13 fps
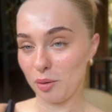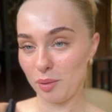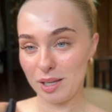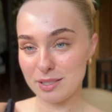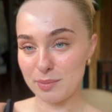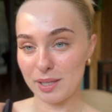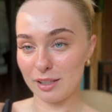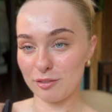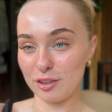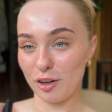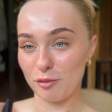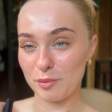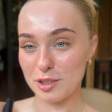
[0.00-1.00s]
a weight's being
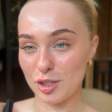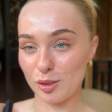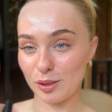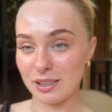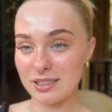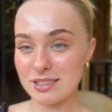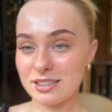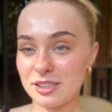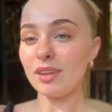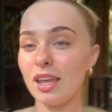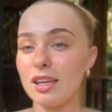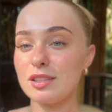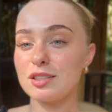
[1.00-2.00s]
lifted off my shoulders.
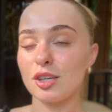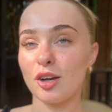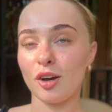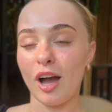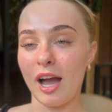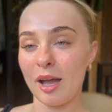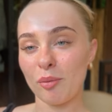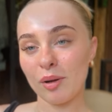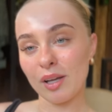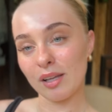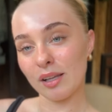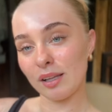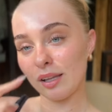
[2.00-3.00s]
So I
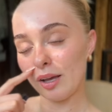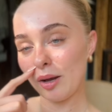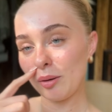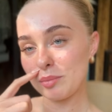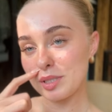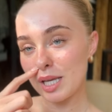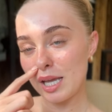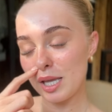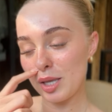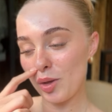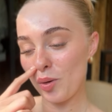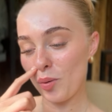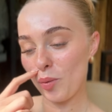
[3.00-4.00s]
will update
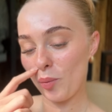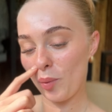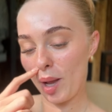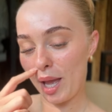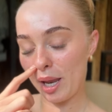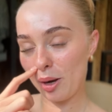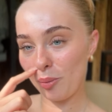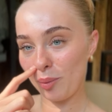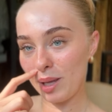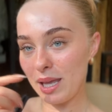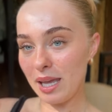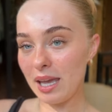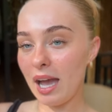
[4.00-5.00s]
you when
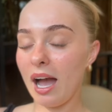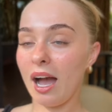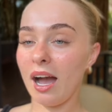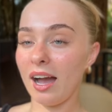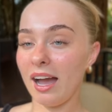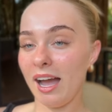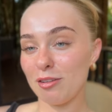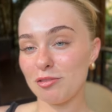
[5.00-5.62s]
we are at